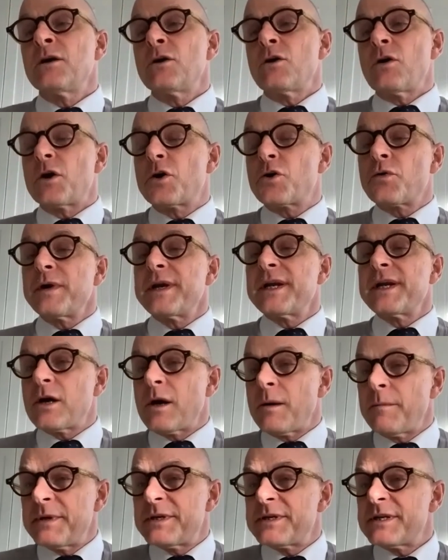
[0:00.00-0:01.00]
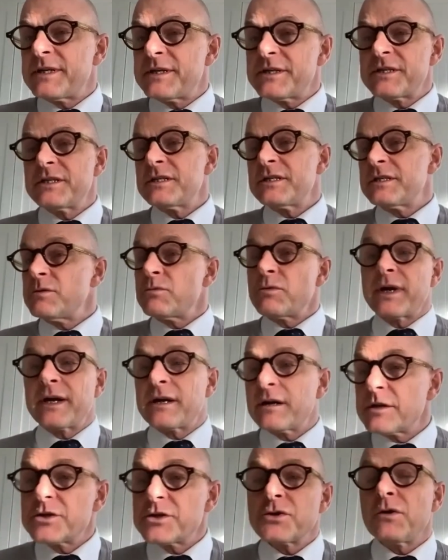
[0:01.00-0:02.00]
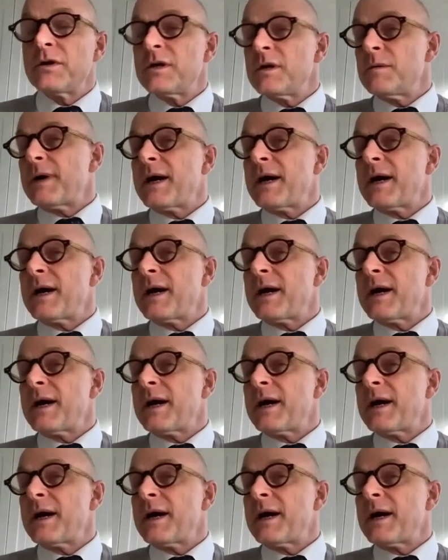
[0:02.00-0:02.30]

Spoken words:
concrete competences in regulatory or